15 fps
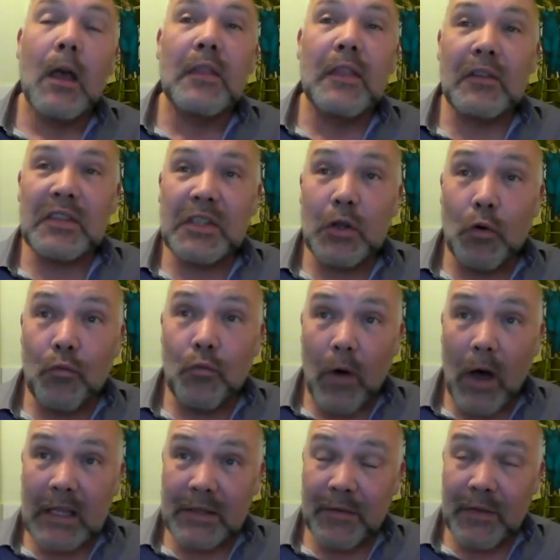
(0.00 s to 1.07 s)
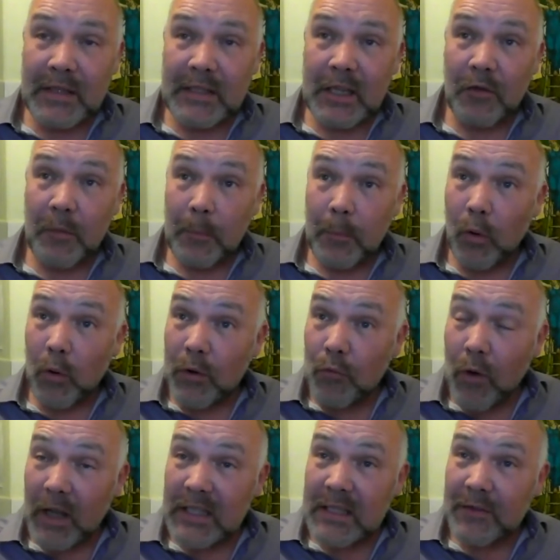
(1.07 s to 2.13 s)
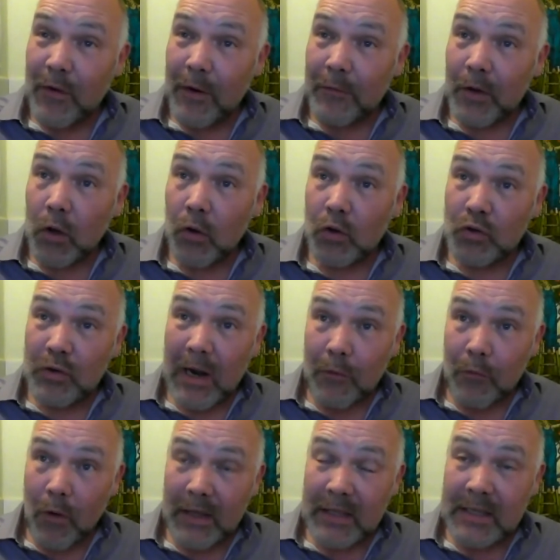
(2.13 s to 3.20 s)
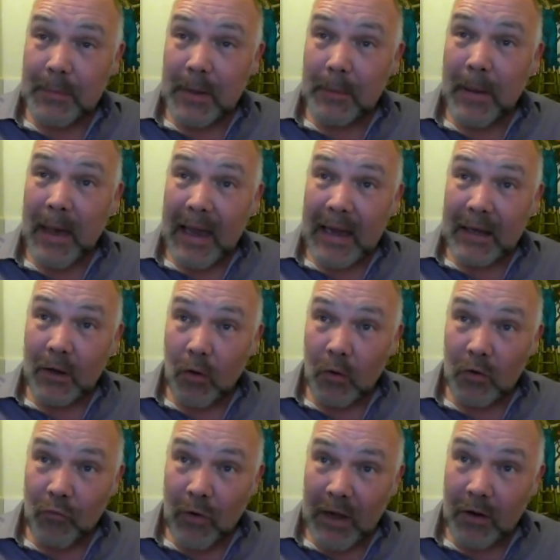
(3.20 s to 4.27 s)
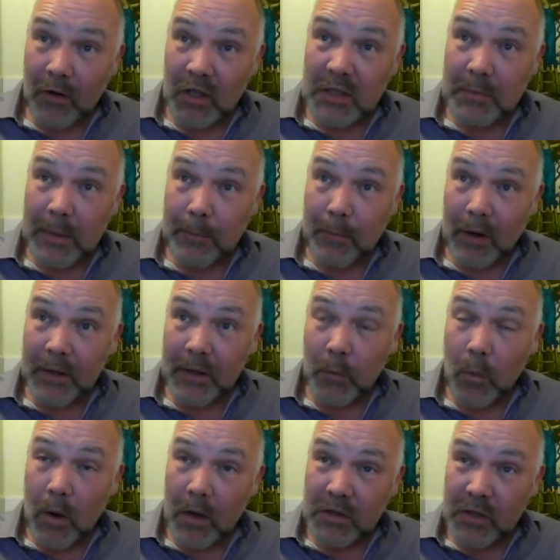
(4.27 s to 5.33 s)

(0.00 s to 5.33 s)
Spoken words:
There are still rights for the self-employed, right to have a contract, right to be paid, right not to be bullied at work.